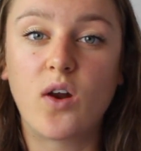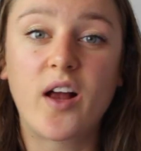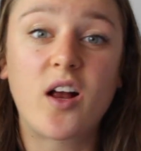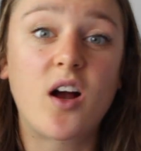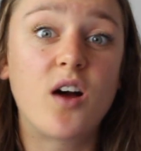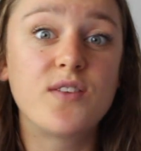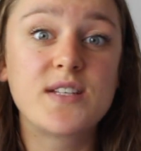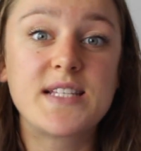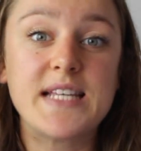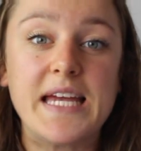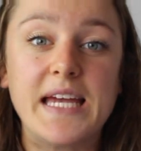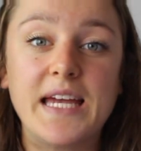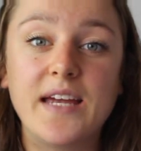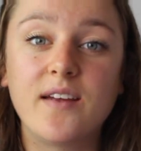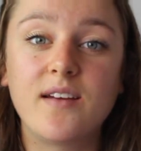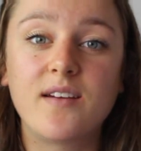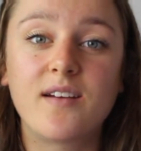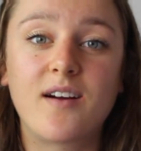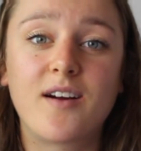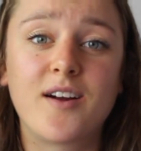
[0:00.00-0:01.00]
Like
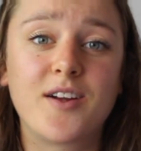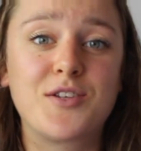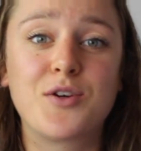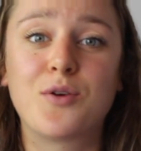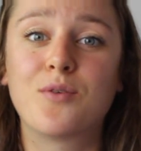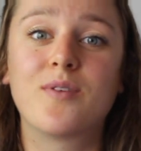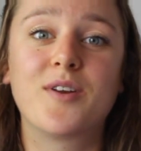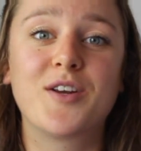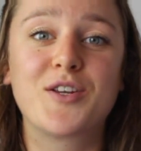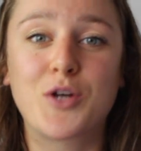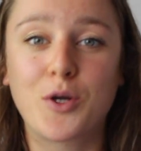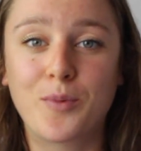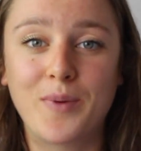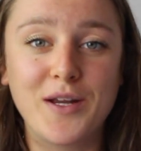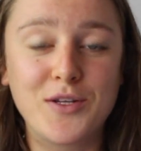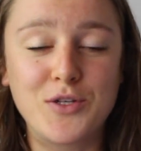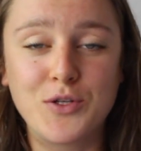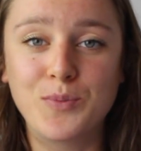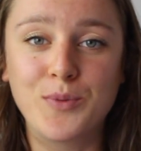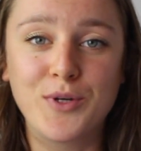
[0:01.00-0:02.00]
obviously I don't want to talk
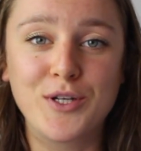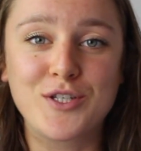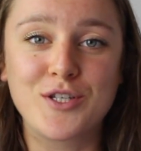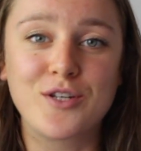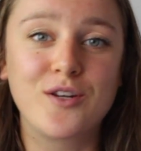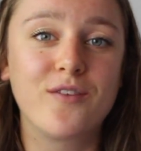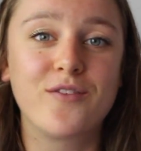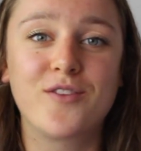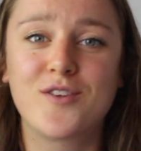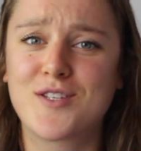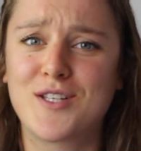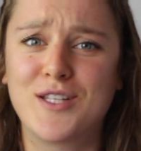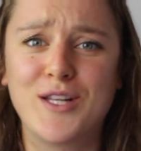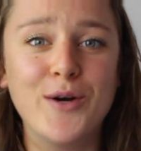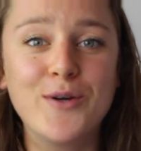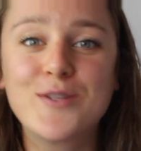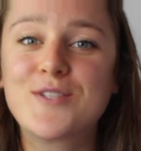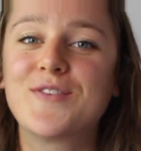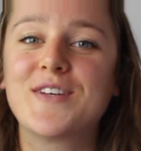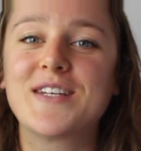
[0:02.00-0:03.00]
about it too much, and there's
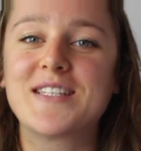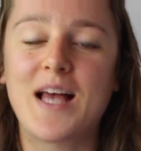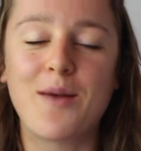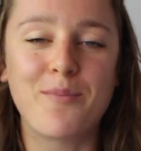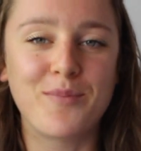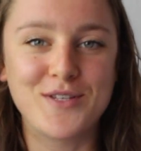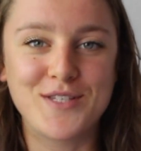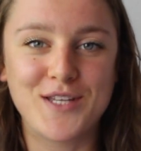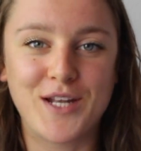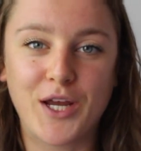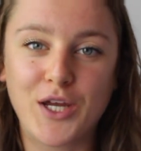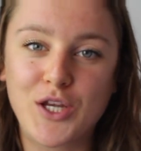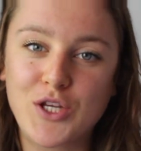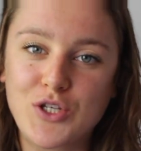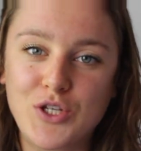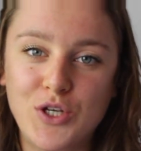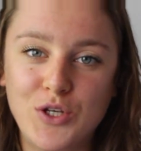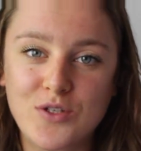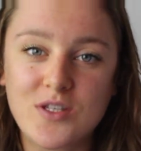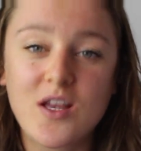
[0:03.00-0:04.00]
loads of examples that I
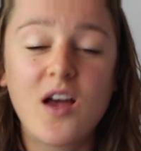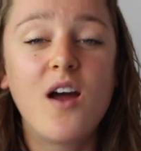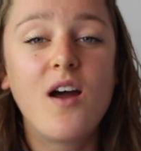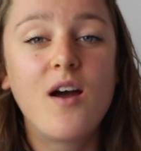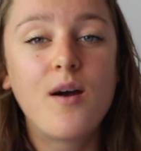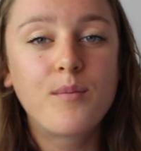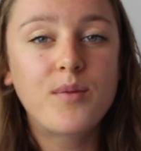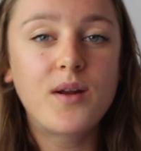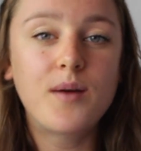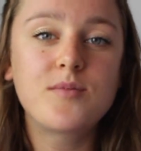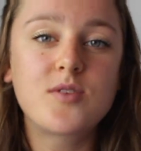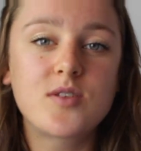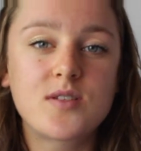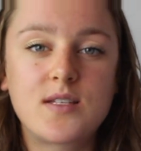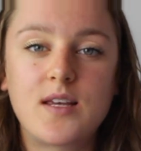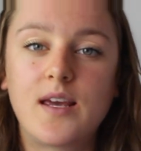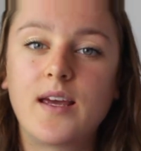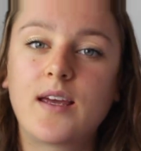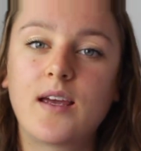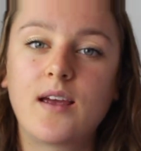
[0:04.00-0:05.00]
could use, but I'm
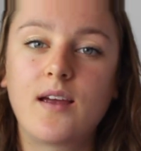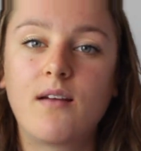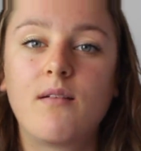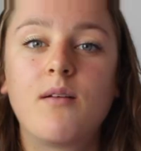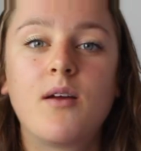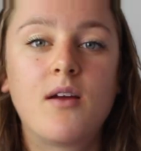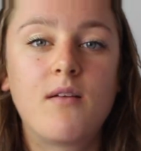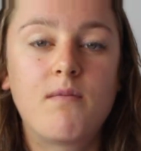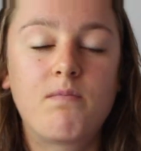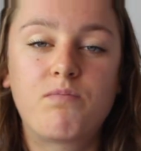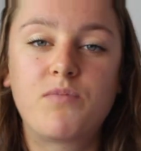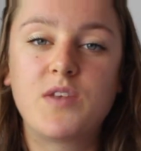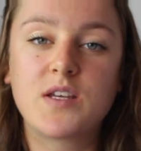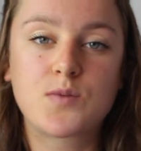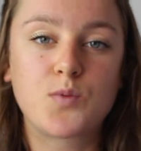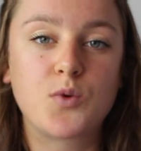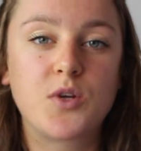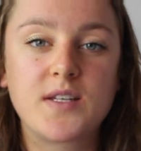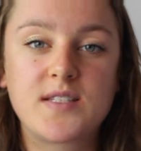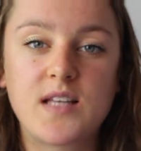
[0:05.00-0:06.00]
just taking
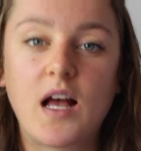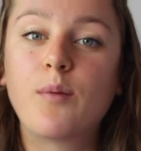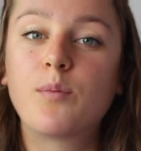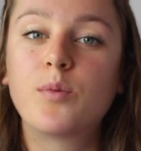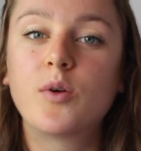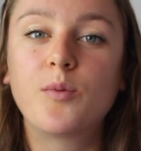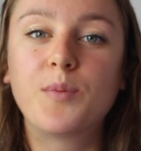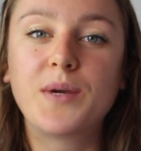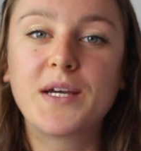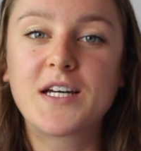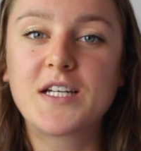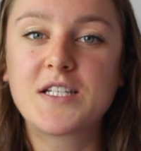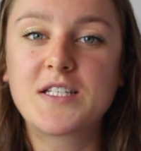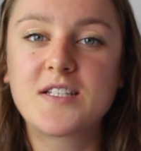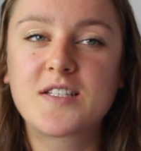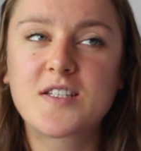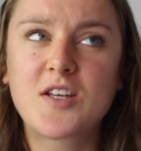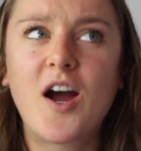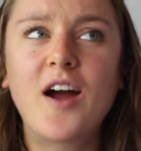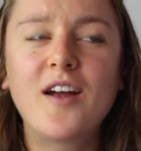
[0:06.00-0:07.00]
this one example because
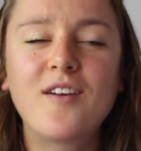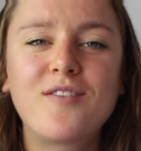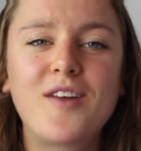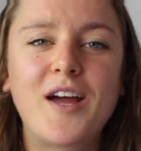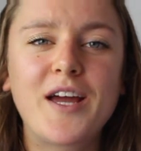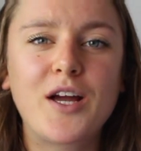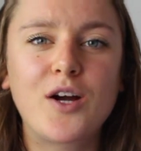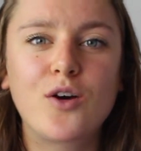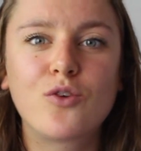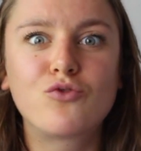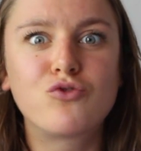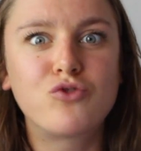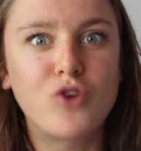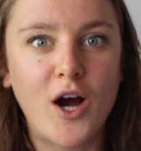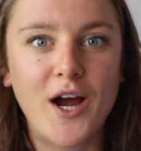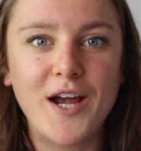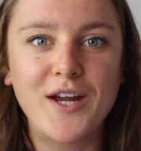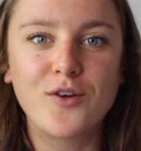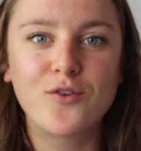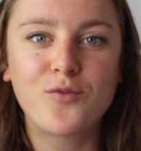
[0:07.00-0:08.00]
it's kind of like a
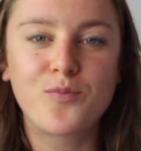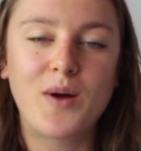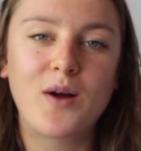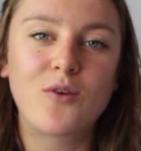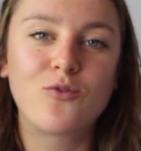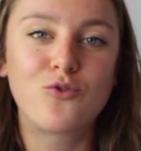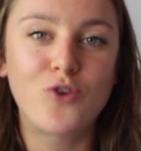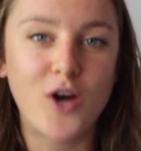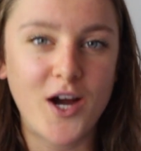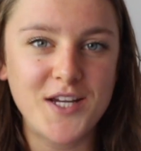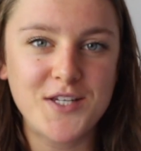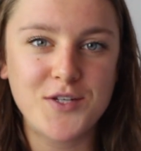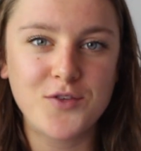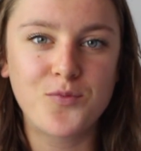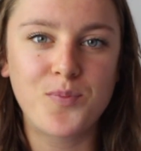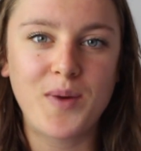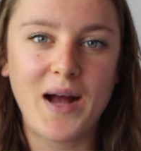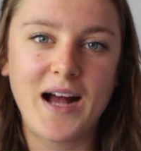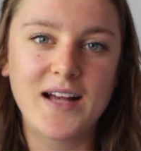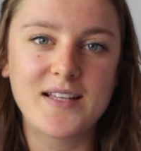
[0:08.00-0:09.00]
rite
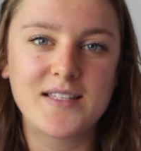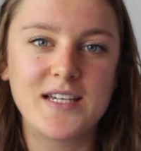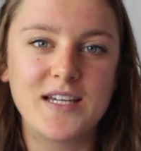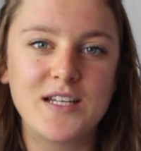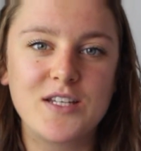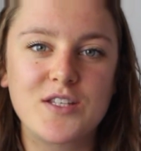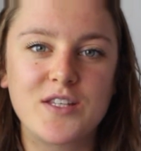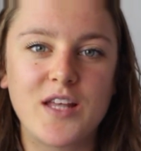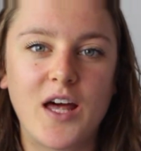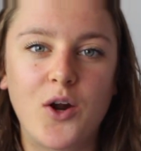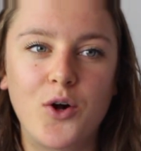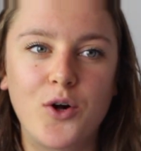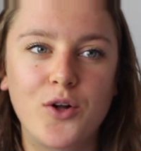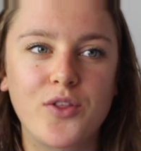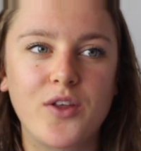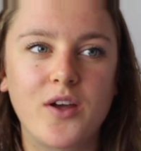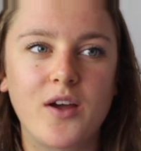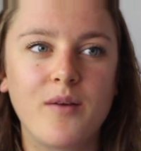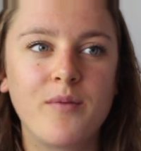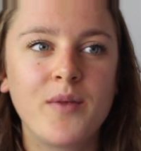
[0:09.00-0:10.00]
of passage that all
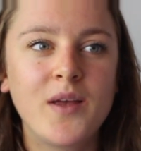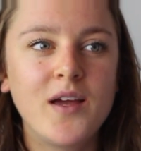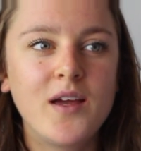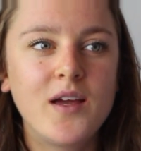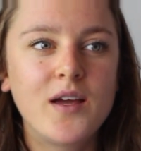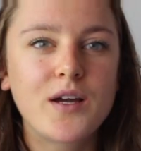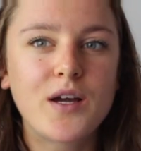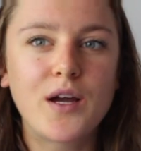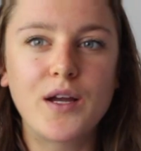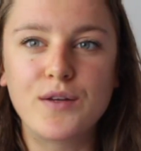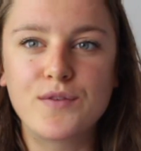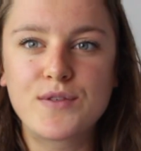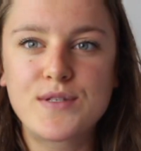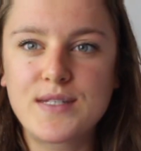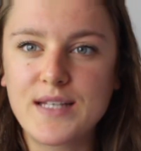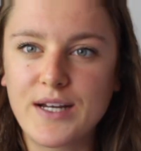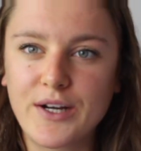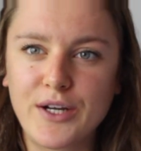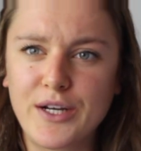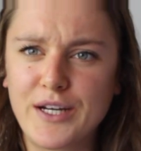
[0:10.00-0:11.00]
the kind of
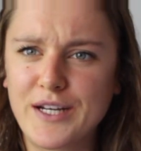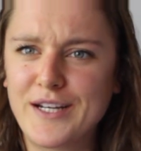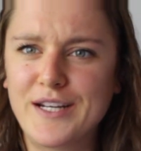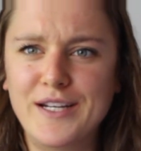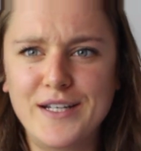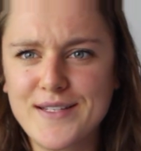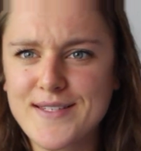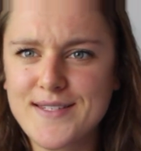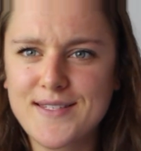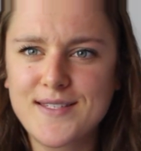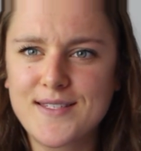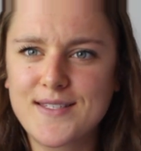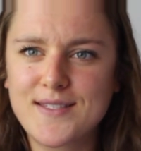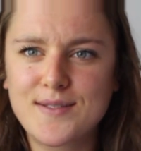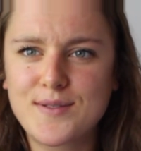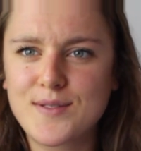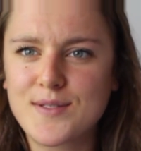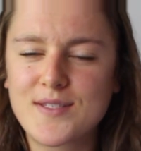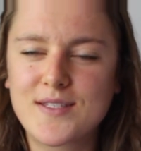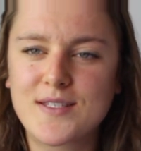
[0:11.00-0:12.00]
serious
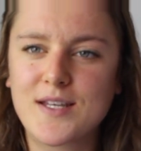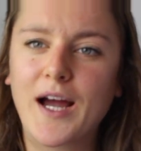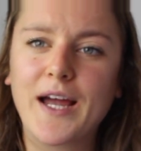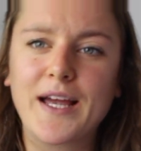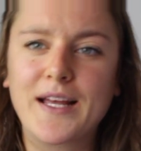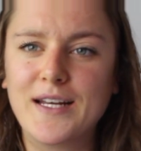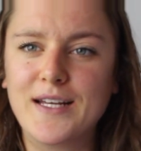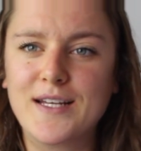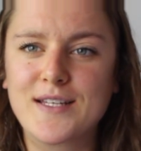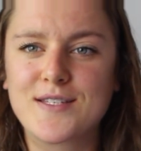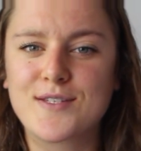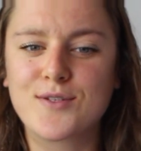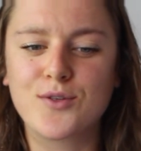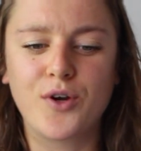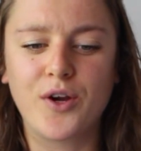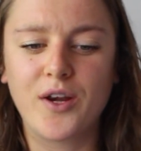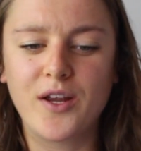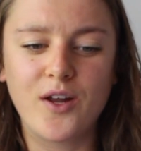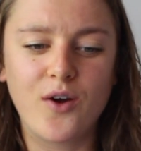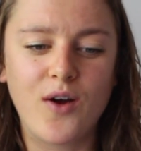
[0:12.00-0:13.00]
cyclists,
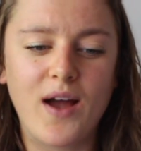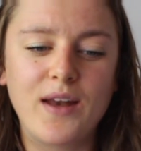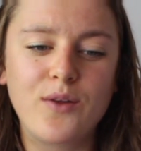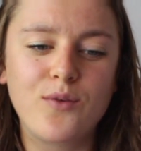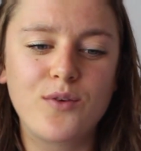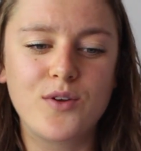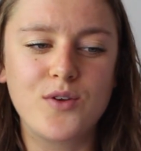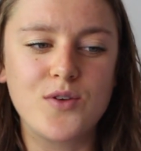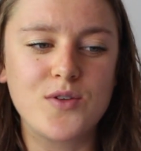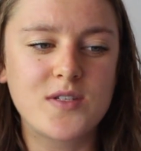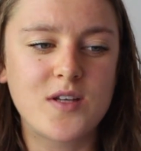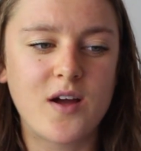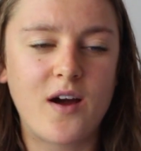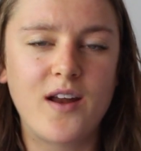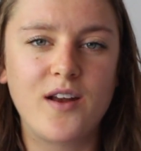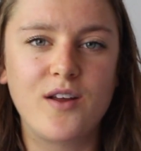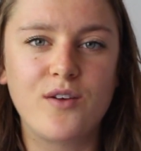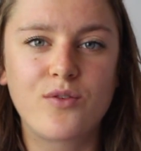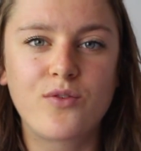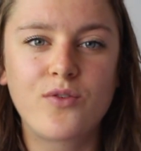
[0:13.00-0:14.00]
or you know, anyone who's
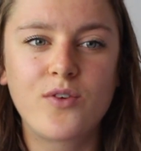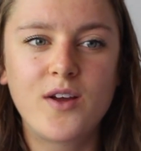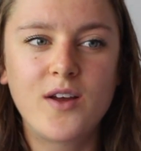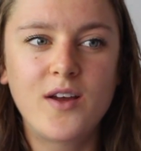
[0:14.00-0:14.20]
kind of